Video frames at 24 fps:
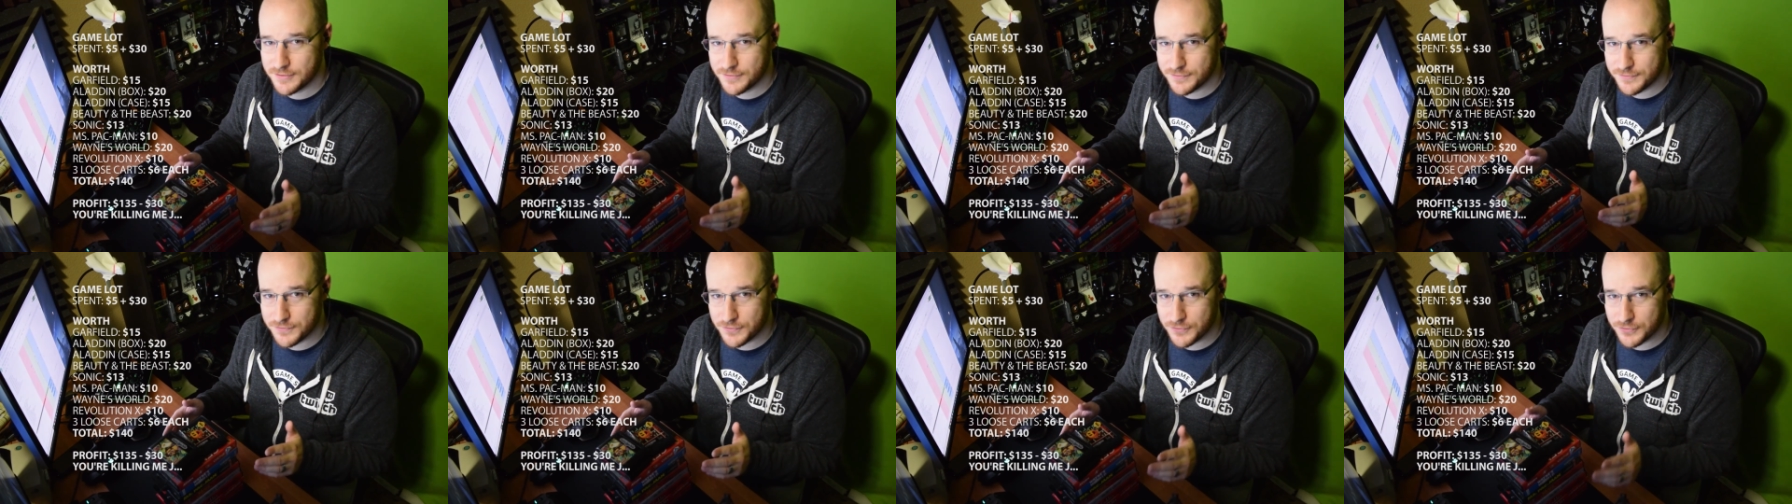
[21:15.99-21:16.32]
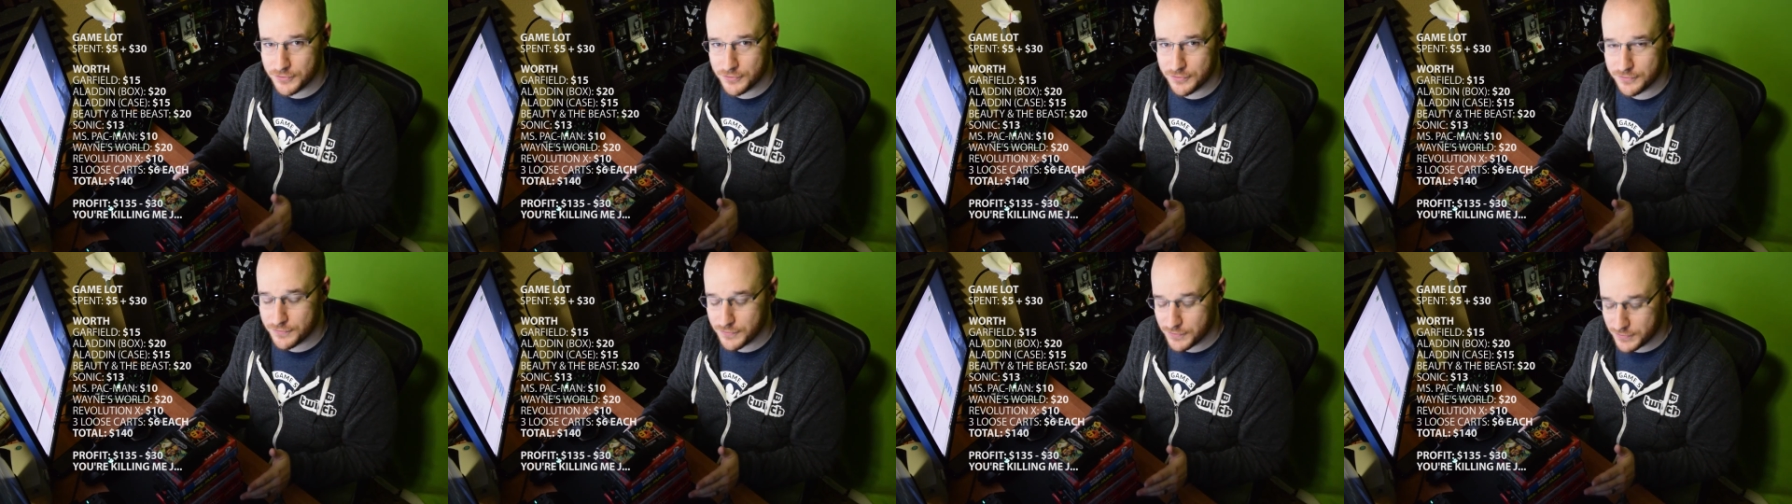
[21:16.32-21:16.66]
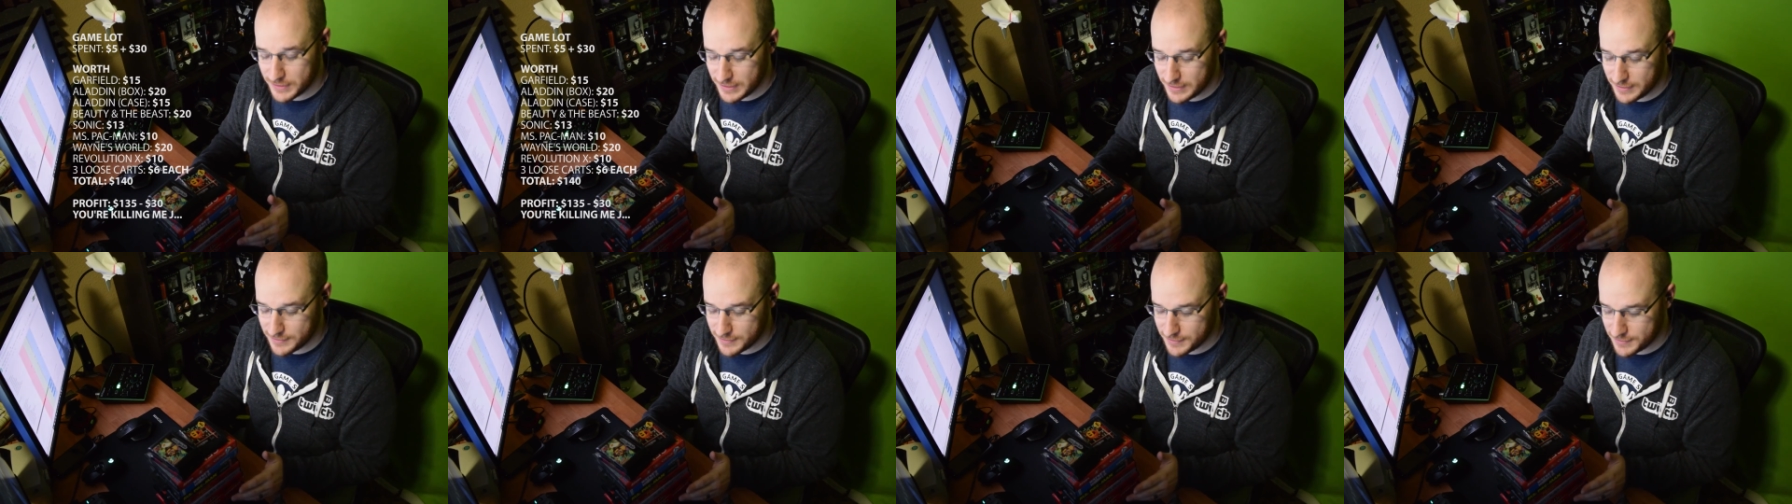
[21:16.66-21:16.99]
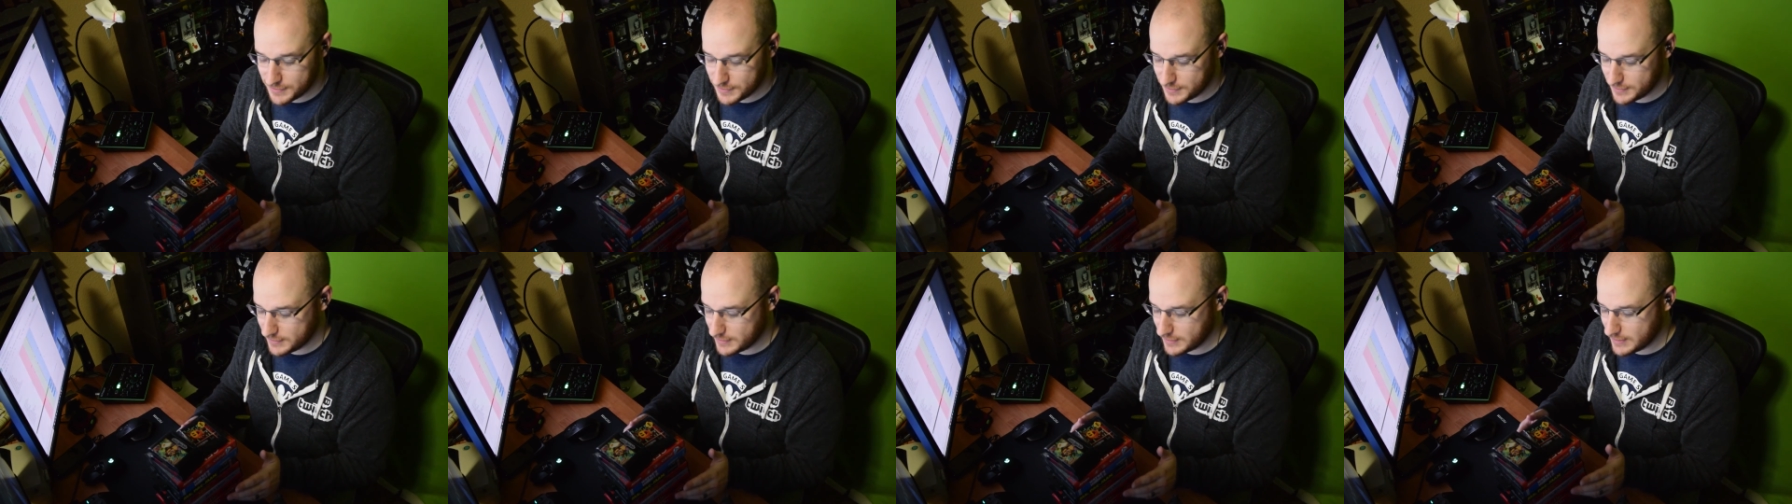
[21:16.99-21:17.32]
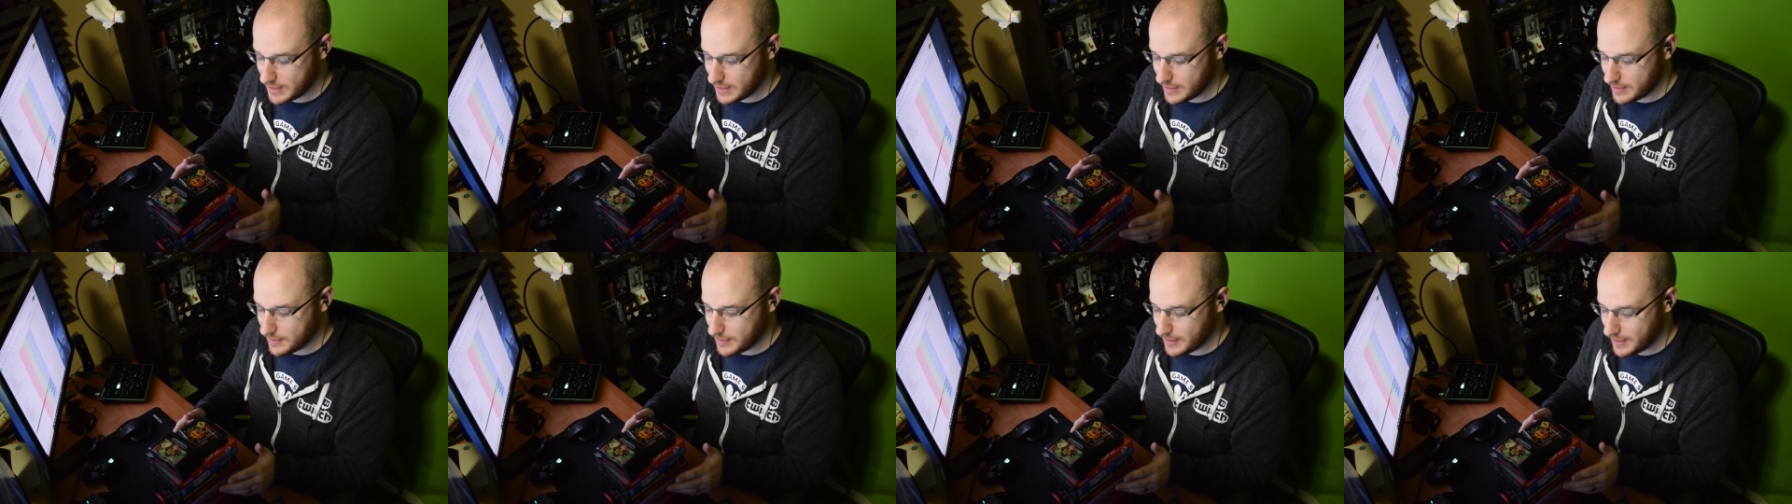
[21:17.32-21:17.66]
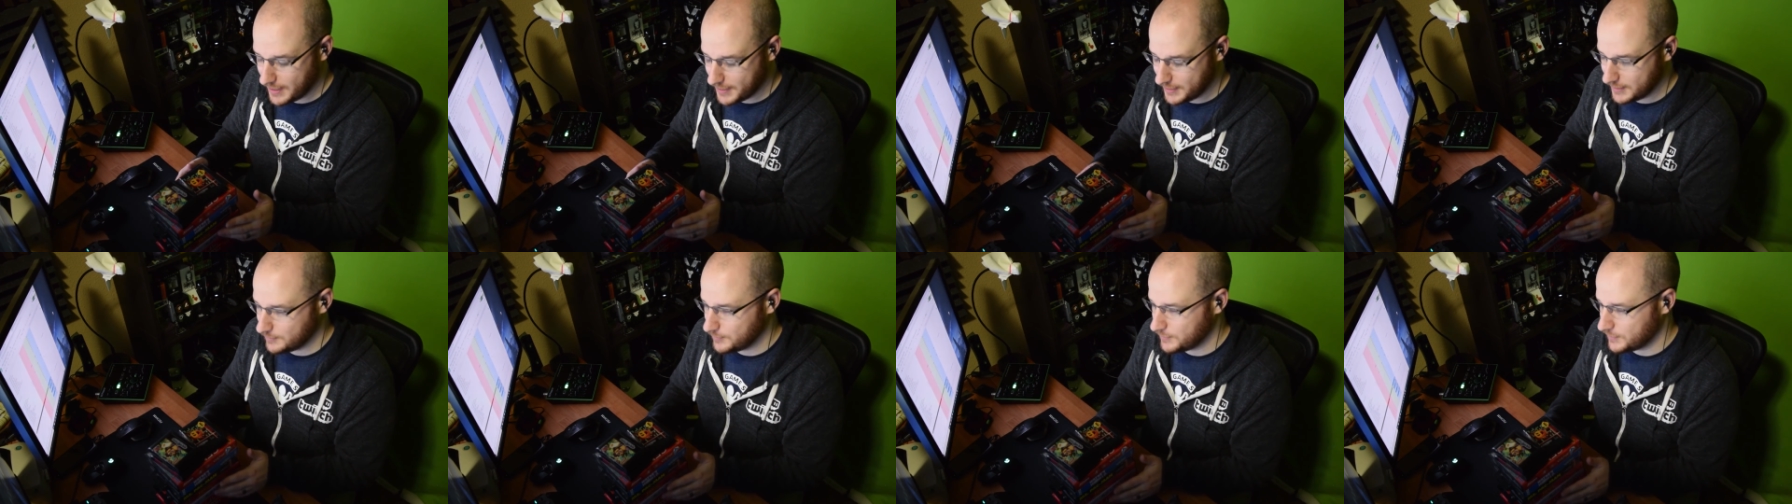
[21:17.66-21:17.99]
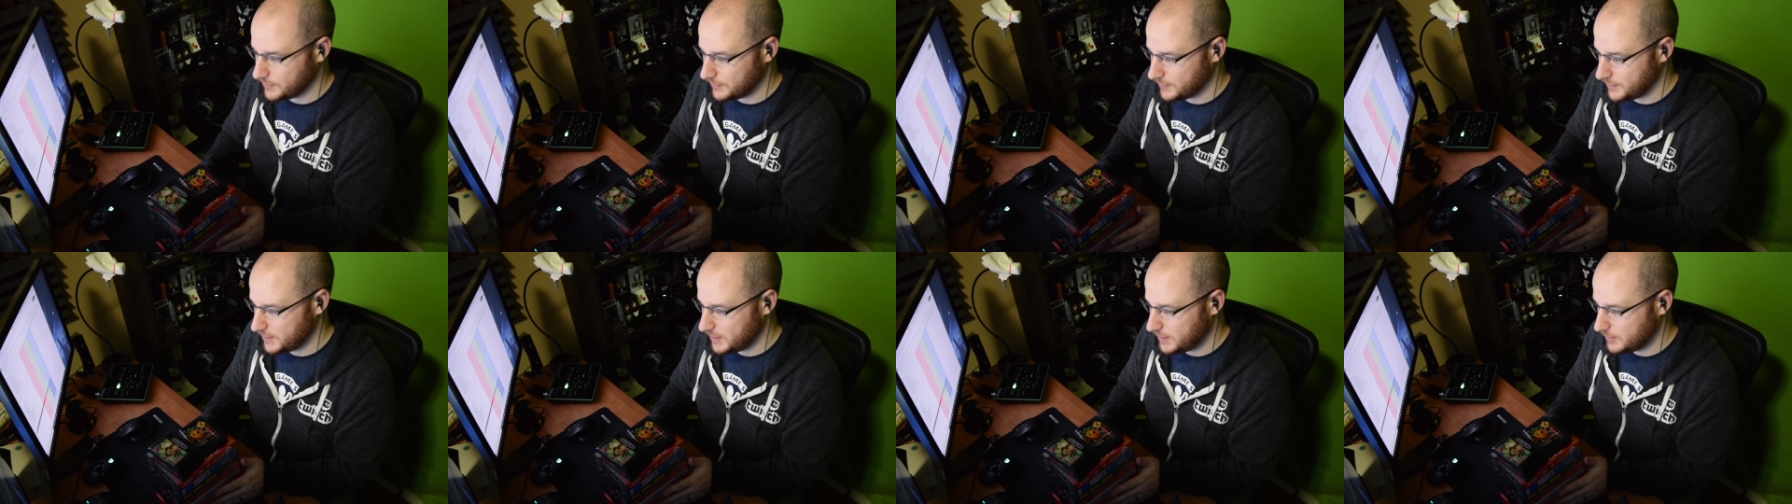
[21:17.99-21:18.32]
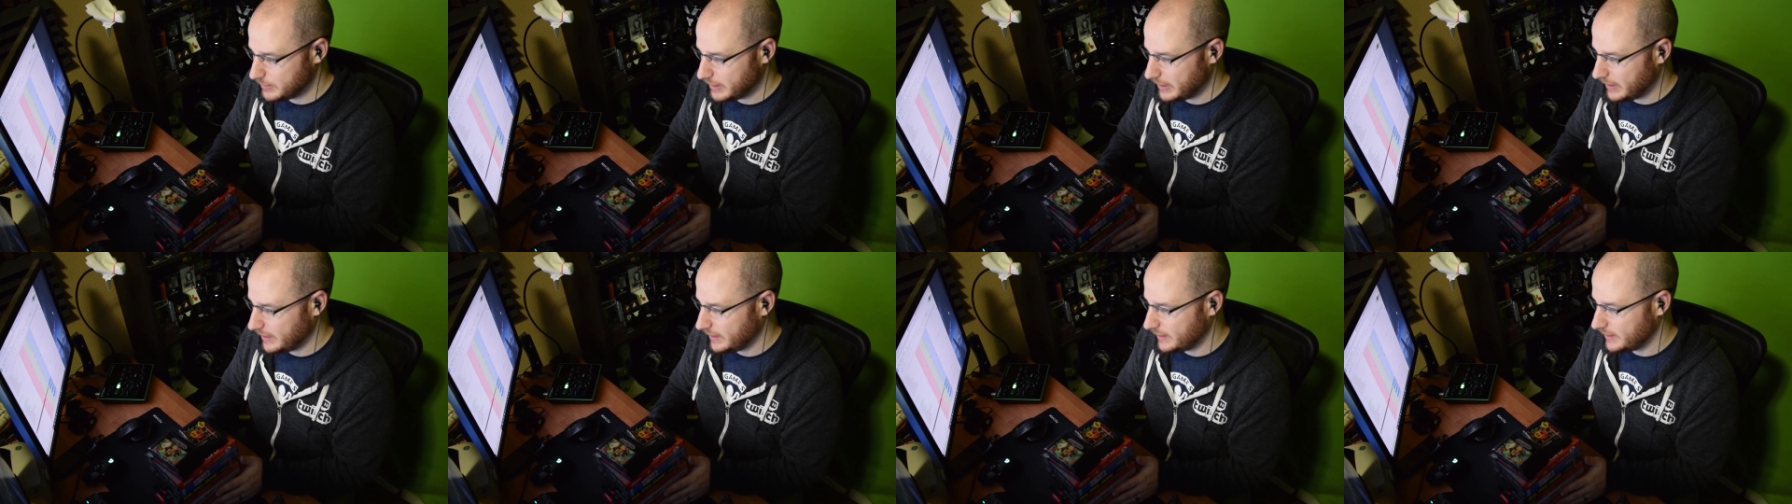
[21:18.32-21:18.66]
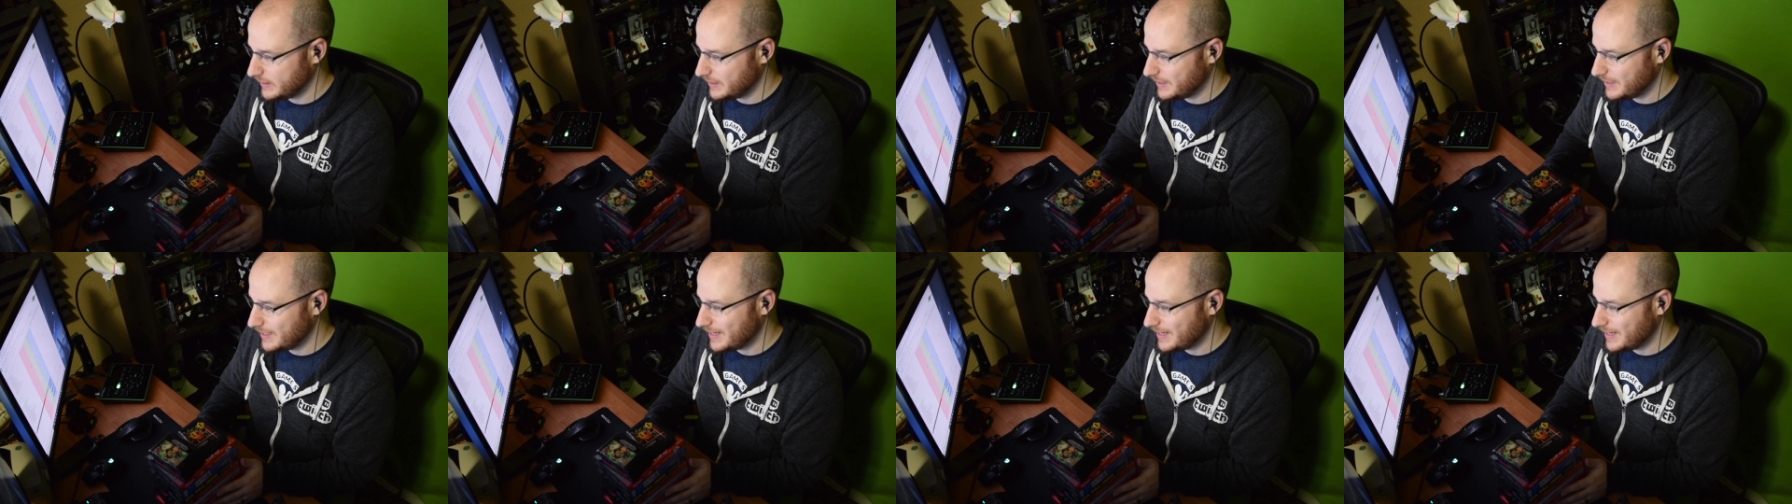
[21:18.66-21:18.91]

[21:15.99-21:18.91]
for these items on eBay,